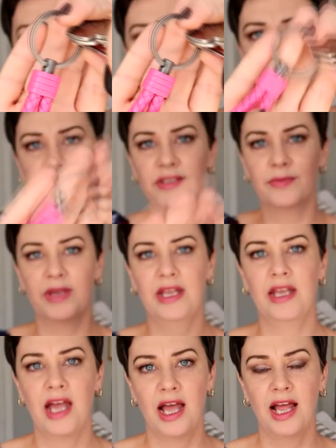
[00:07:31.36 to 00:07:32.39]
it cost
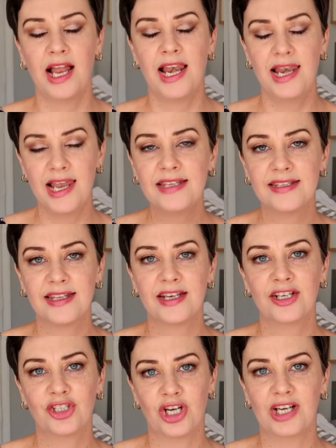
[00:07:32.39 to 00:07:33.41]
me less than
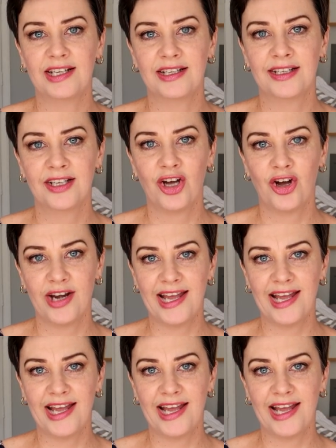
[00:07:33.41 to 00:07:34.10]
a dollar on